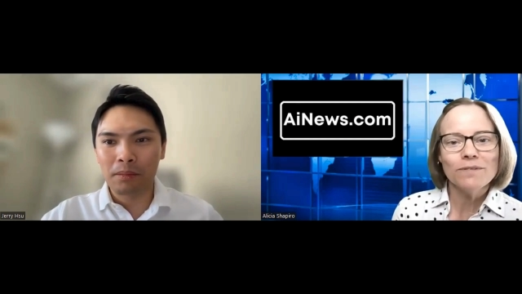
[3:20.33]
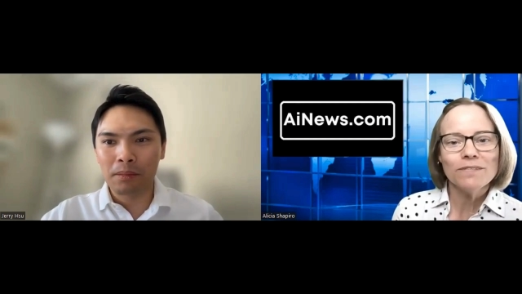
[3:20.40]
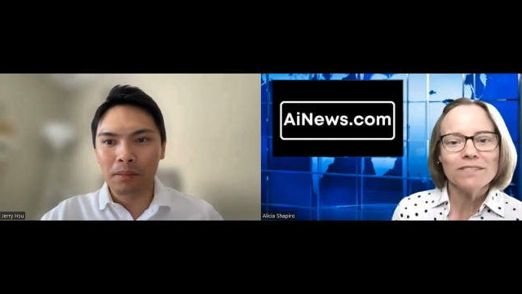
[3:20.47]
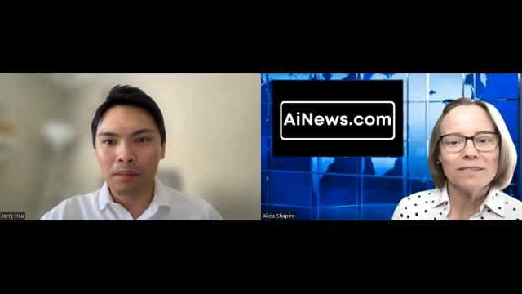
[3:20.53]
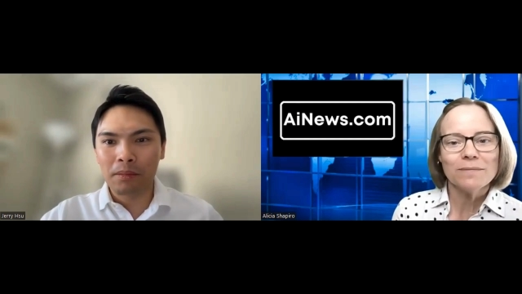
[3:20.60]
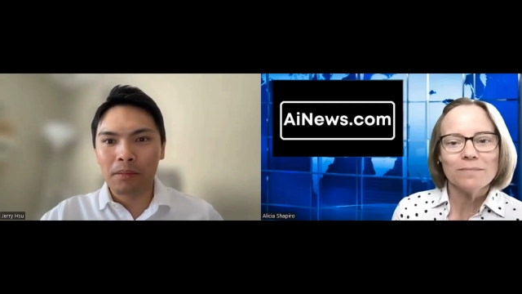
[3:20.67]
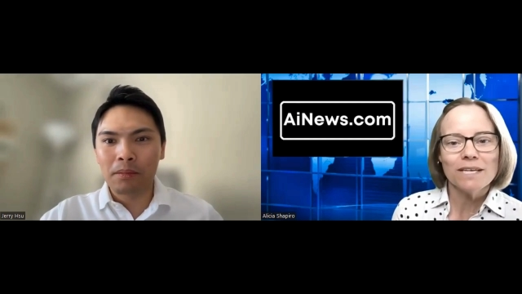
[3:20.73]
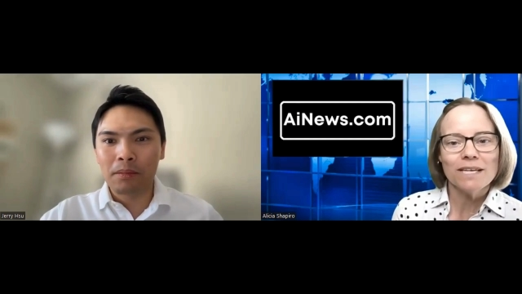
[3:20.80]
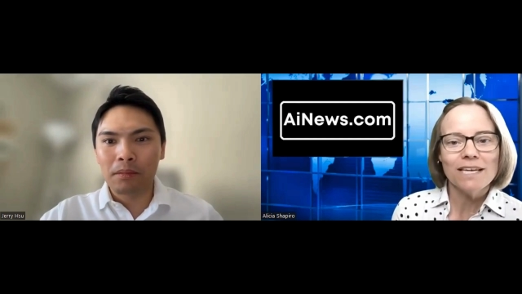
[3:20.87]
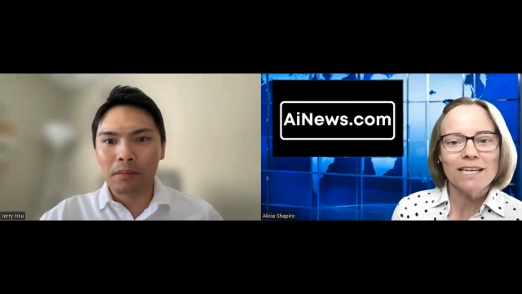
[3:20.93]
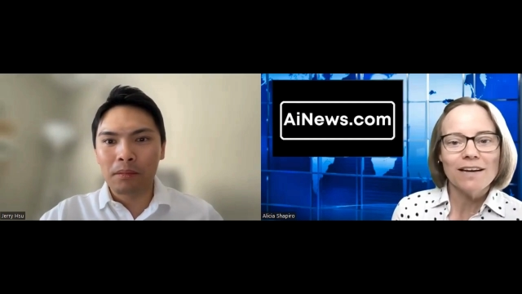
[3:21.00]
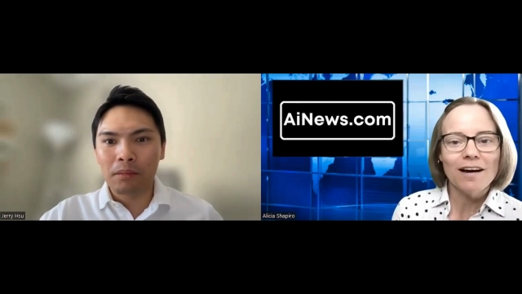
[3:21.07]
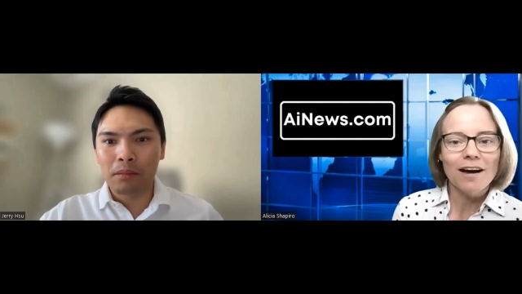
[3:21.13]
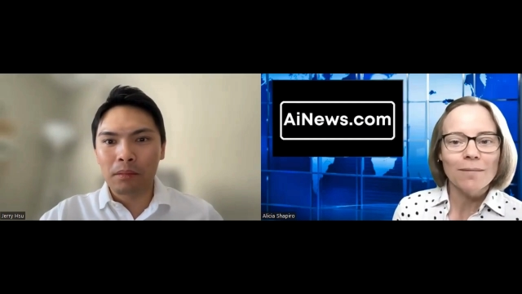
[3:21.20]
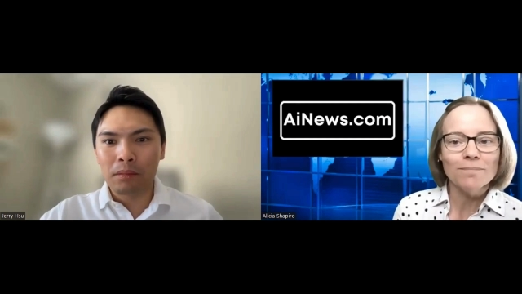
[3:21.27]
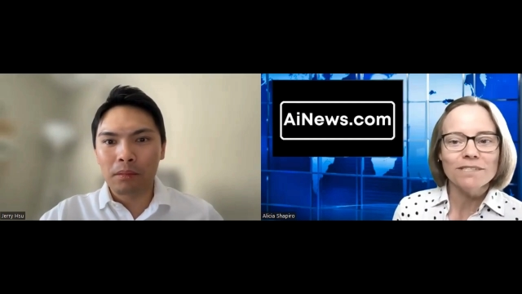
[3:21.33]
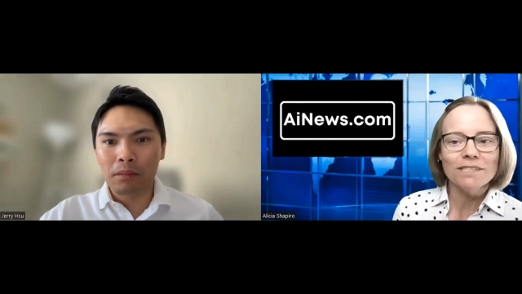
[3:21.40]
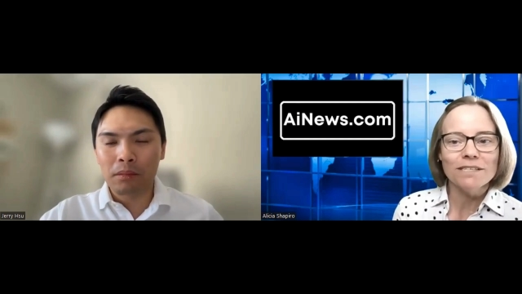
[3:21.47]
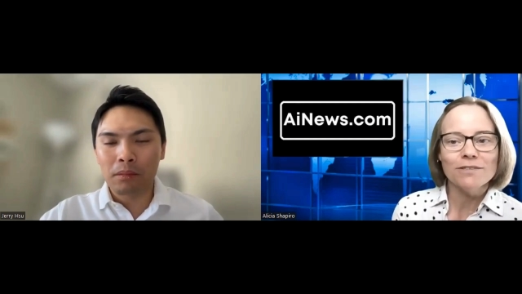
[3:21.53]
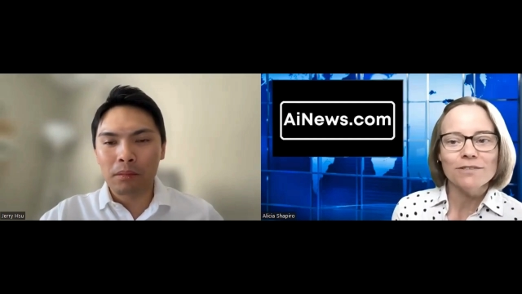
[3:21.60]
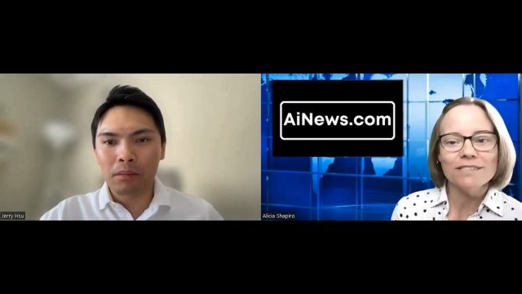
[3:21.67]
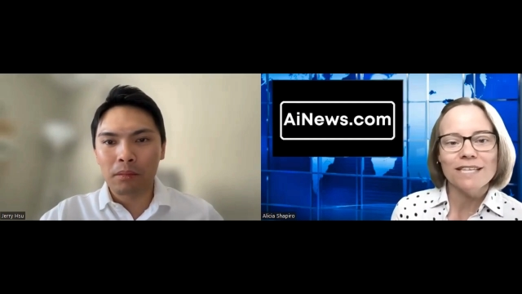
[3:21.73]
Speaker 1: What were some key
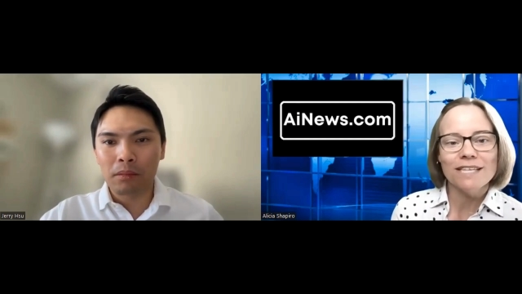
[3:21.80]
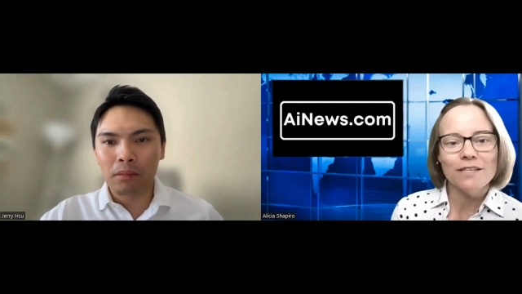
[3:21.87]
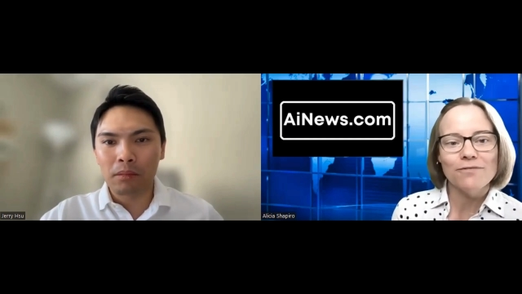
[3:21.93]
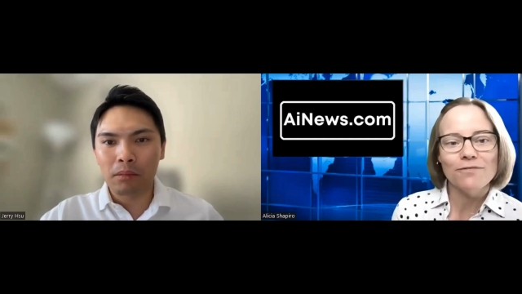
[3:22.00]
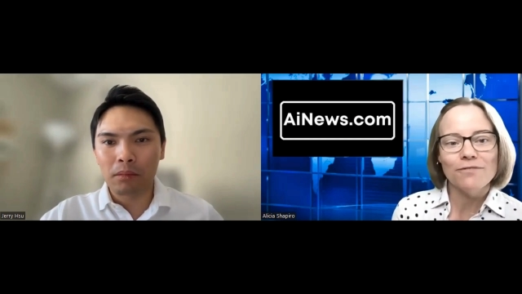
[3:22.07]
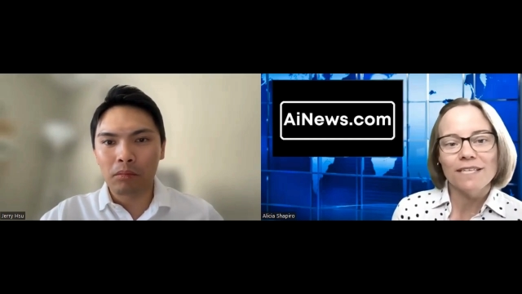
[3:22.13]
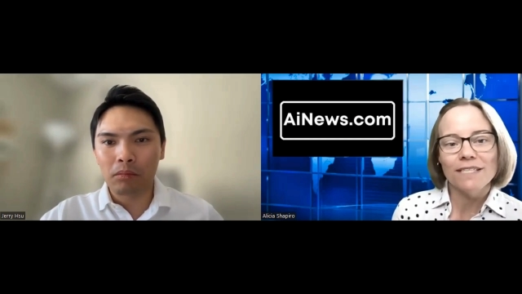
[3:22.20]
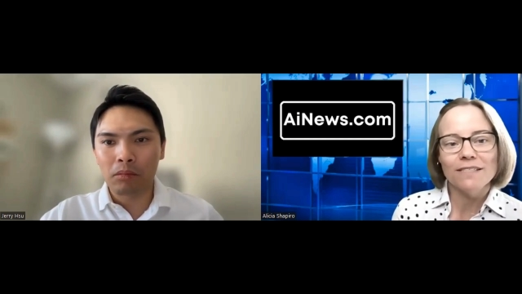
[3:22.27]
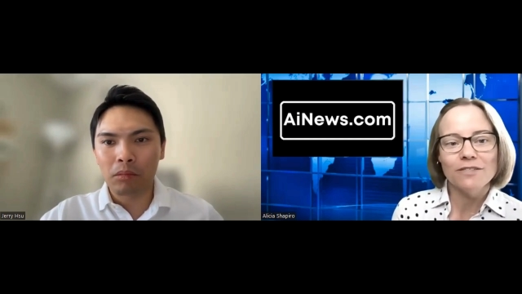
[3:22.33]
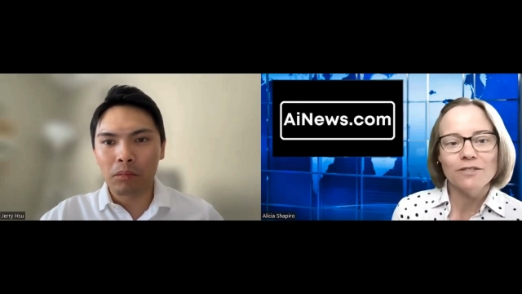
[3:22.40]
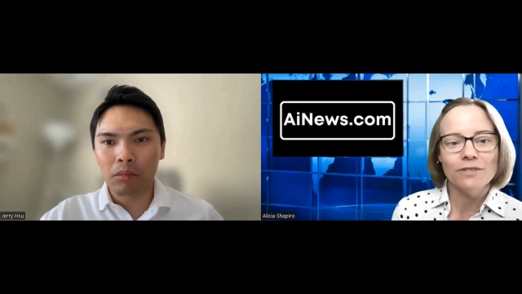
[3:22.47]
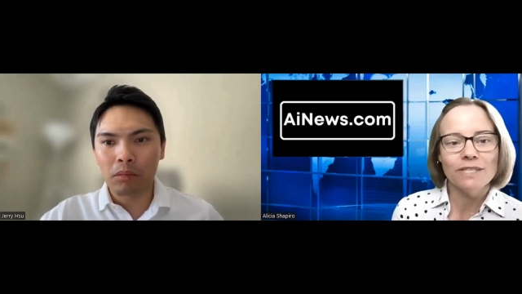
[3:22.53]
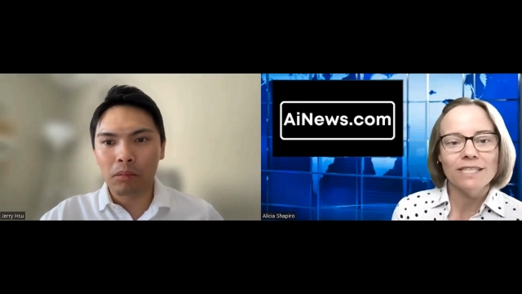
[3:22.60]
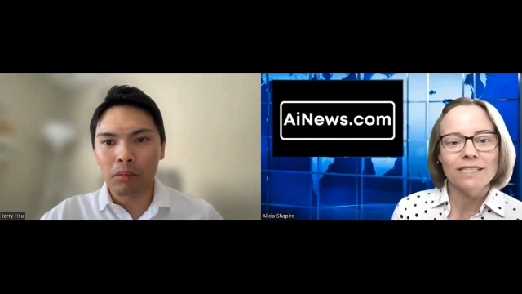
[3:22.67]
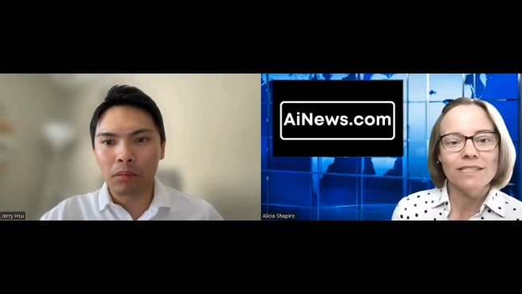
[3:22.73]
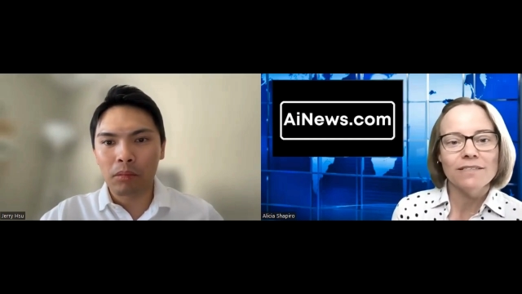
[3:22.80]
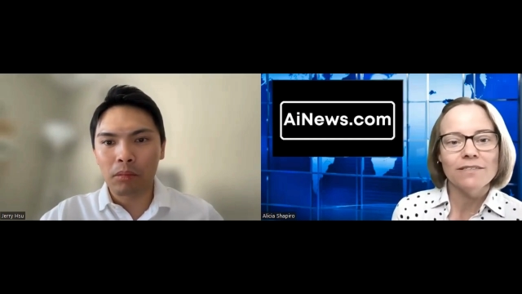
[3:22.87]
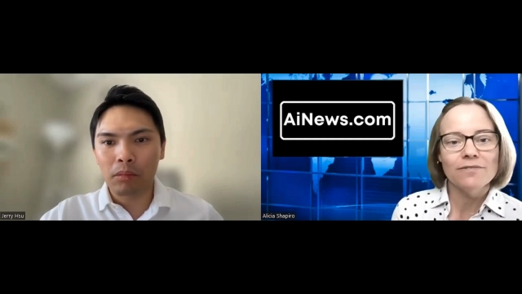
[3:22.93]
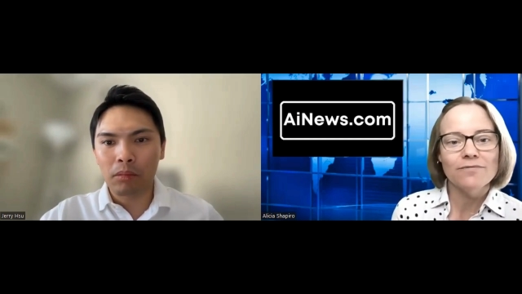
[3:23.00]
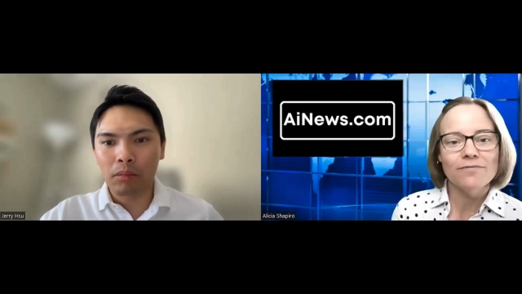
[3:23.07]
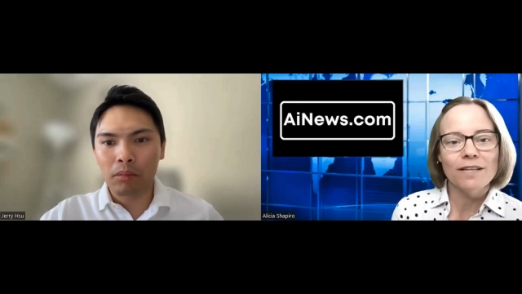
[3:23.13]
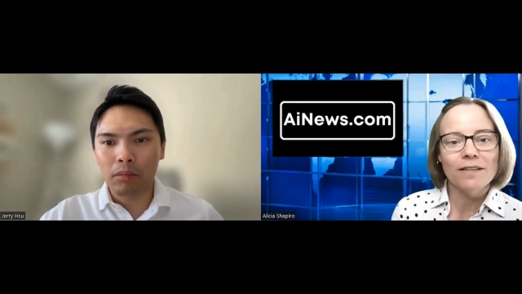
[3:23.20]
obstacles that you faced during the